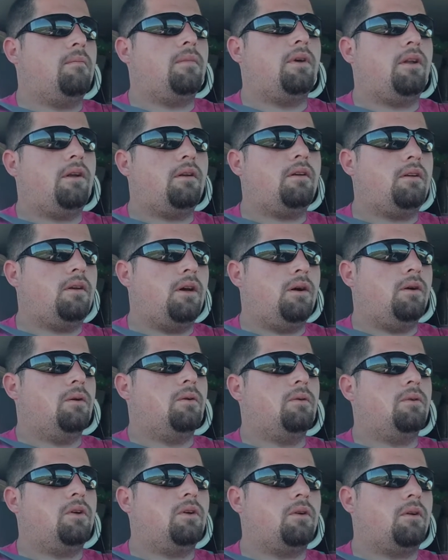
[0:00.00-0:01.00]
But
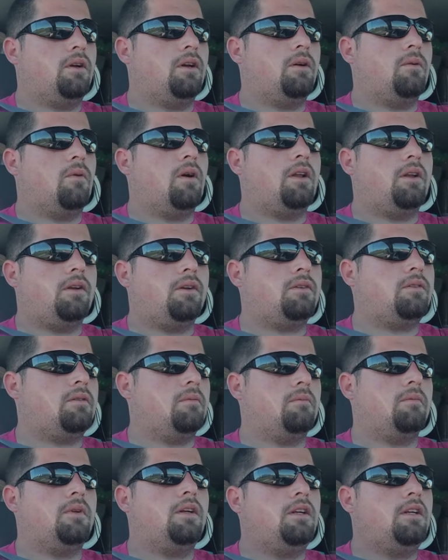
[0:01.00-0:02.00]
no, you're going to run into some